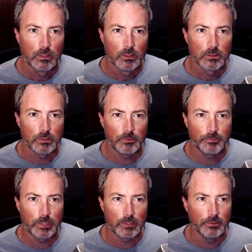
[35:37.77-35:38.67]
So now we've
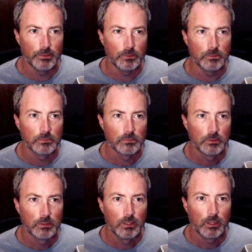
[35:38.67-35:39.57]
got our new
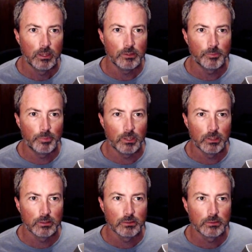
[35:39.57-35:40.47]
health
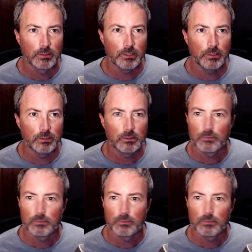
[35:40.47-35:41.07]
bar here.